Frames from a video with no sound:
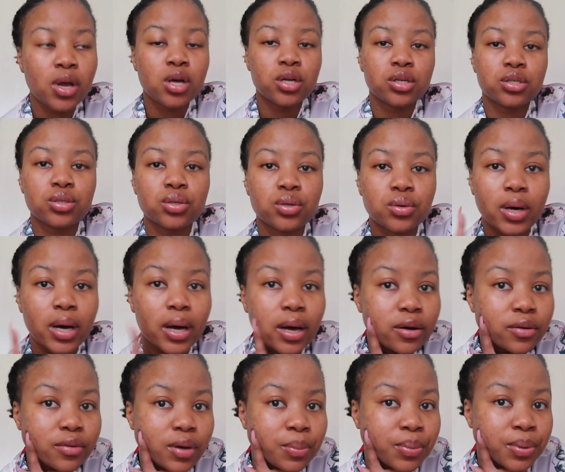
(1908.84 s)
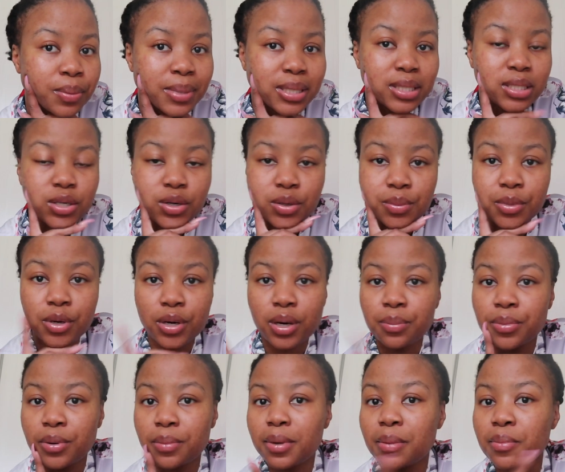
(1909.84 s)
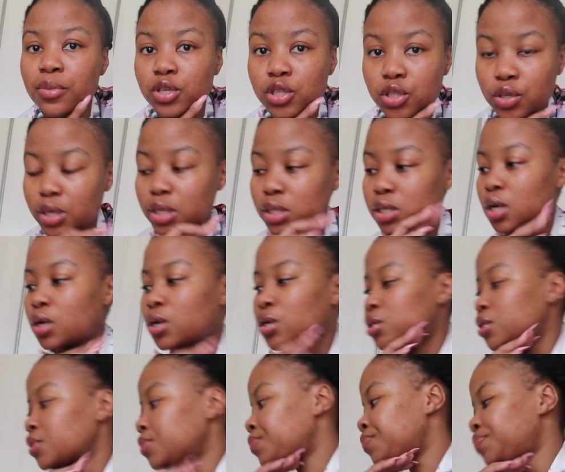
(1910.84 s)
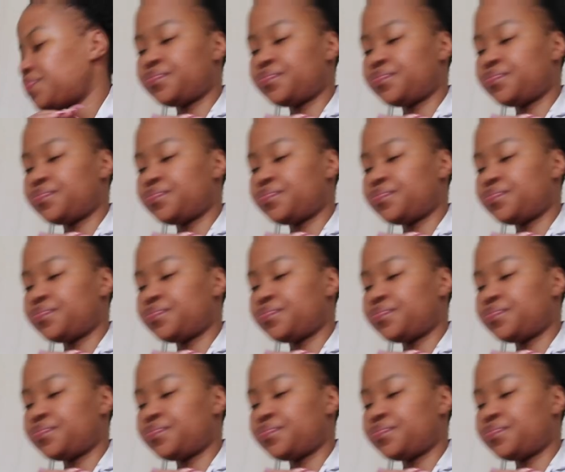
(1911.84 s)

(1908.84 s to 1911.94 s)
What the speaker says: So I have put my serum on, I put my moisturizer on.